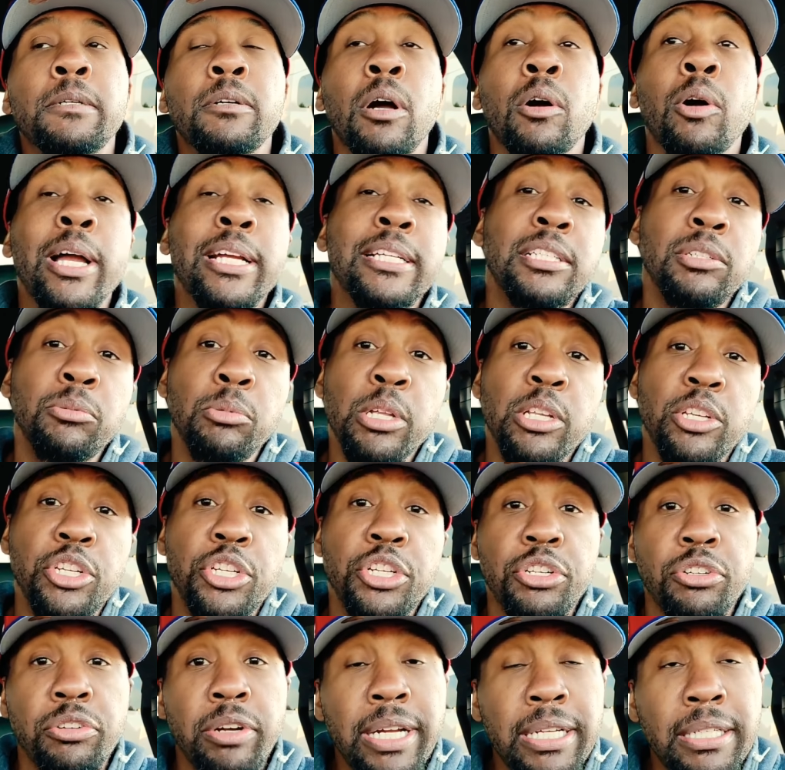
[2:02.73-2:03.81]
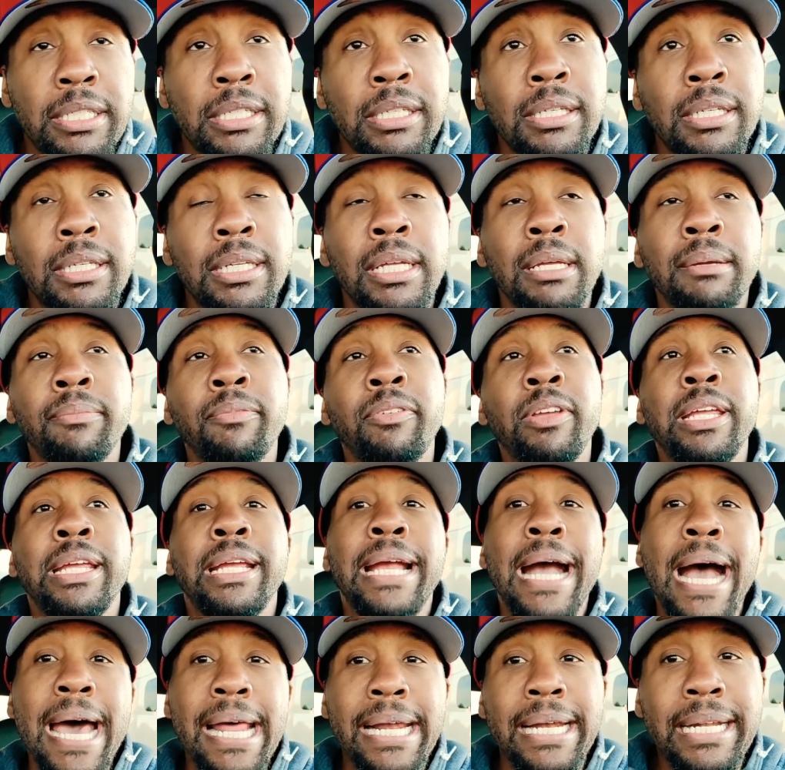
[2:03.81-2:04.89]
Actually went straight to the DMV,
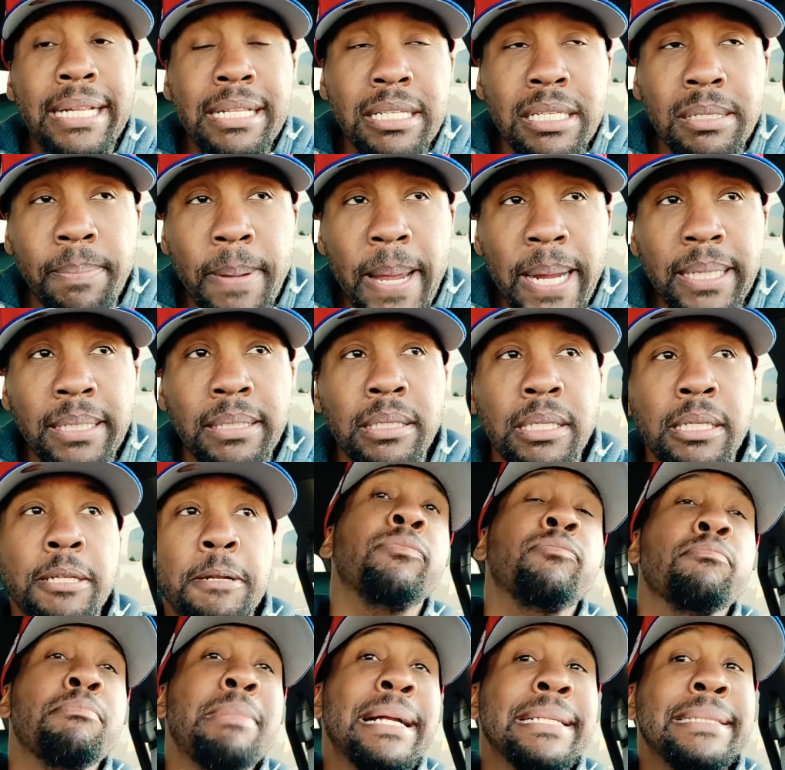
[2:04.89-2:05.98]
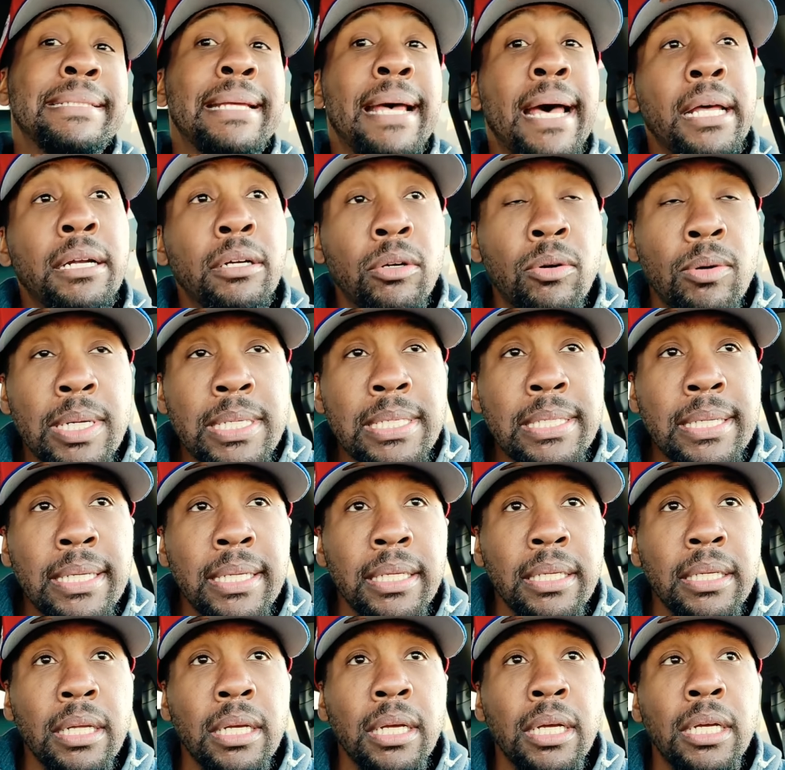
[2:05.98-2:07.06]
got it inspected. My title
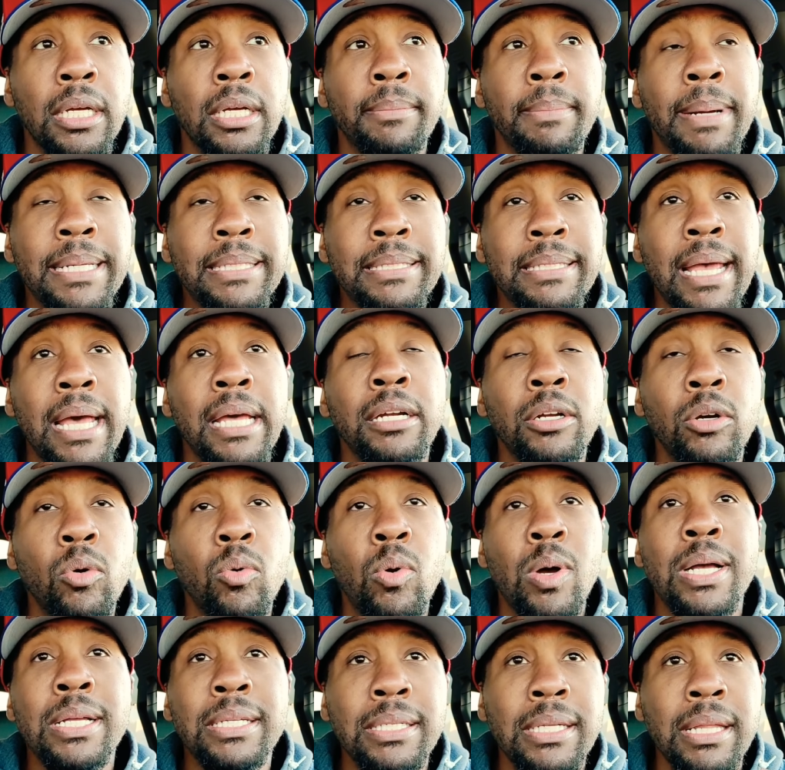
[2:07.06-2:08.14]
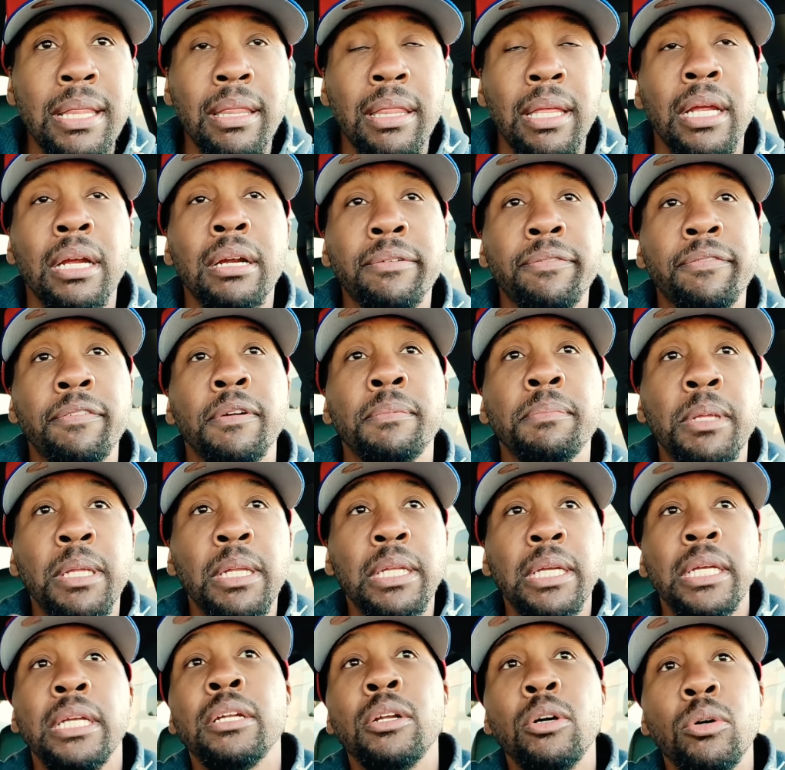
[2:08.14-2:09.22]
wasn't there from the
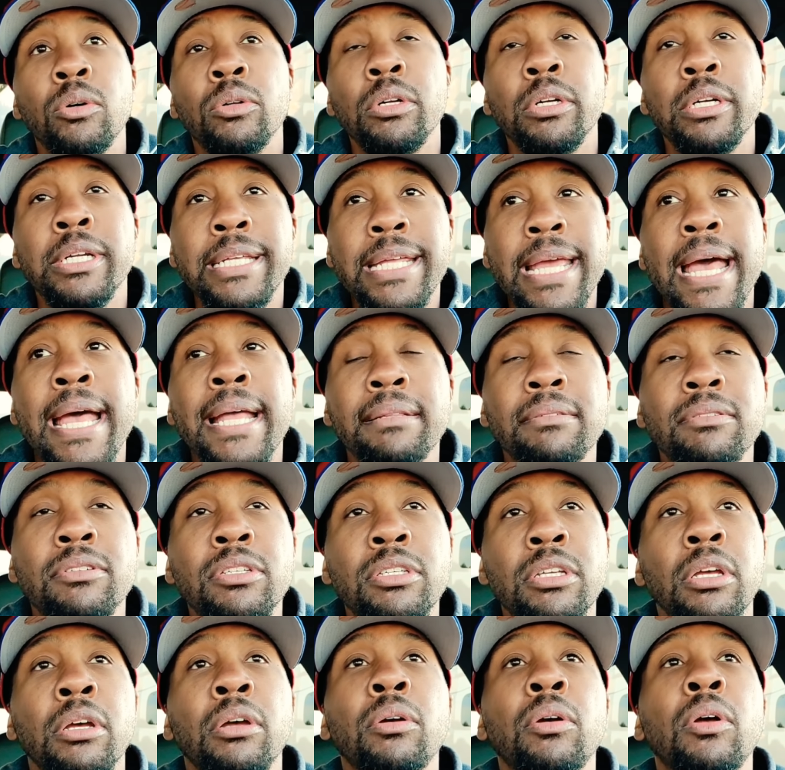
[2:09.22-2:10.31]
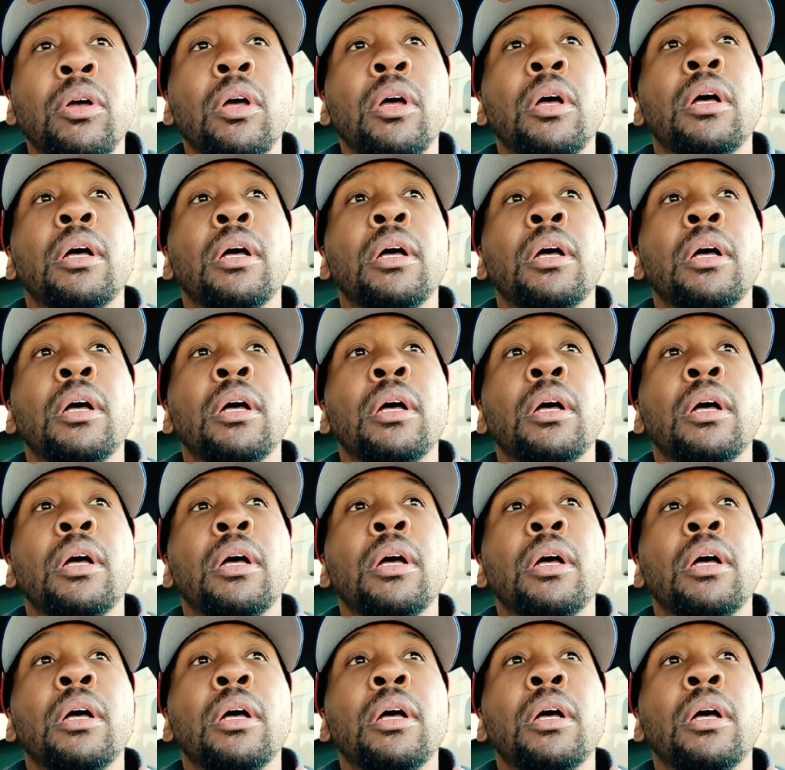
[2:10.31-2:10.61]
lien holder yet, so